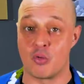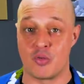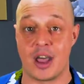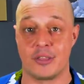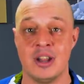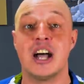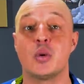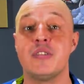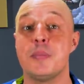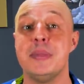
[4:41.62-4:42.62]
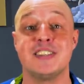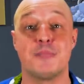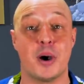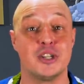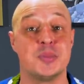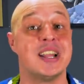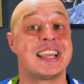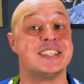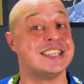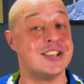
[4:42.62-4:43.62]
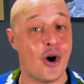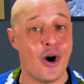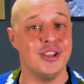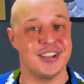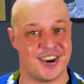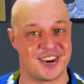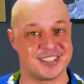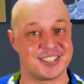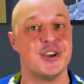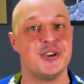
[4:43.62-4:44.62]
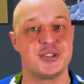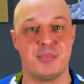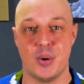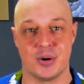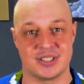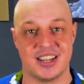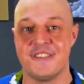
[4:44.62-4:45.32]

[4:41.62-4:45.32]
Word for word: or rather, as one of the means of punishment against the oligarchs who support